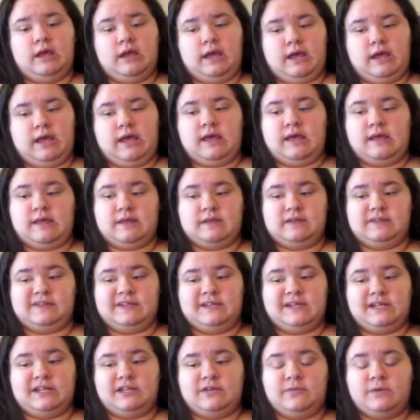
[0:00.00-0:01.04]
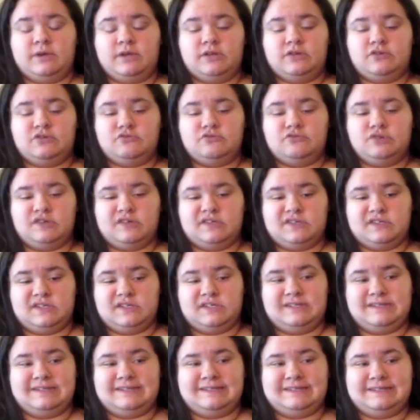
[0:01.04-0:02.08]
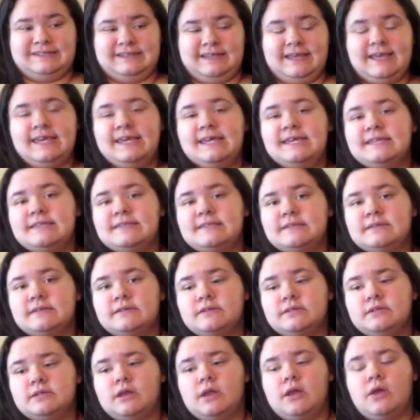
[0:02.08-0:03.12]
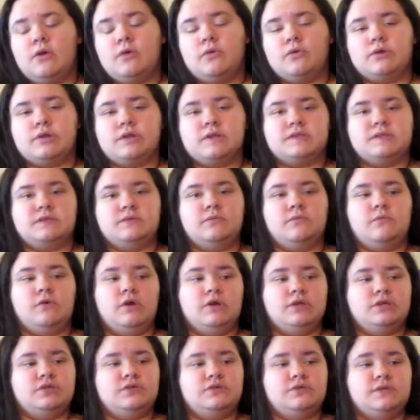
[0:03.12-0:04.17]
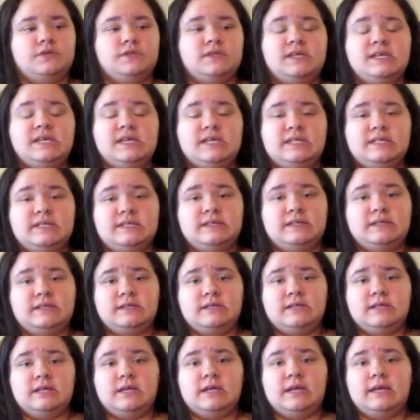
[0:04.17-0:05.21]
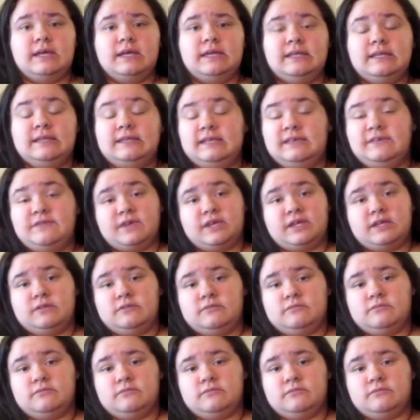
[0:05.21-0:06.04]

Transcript: And anyone who doesn't like it or doesn't want to see it can leave it.